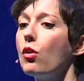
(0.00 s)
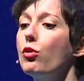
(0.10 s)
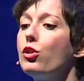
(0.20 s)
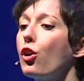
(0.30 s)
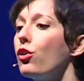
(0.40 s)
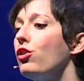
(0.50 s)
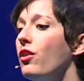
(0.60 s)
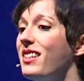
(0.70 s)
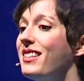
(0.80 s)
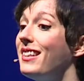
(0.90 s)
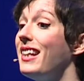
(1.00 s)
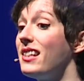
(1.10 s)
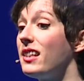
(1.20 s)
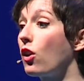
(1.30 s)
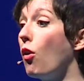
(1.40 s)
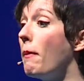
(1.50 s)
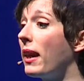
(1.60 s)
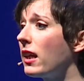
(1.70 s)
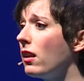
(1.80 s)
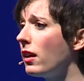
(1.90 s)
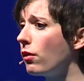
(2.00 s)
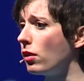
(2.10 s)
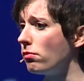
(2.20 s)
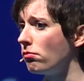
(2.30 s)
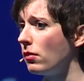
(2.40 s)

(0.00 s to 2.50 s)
Return to the statistical medical error.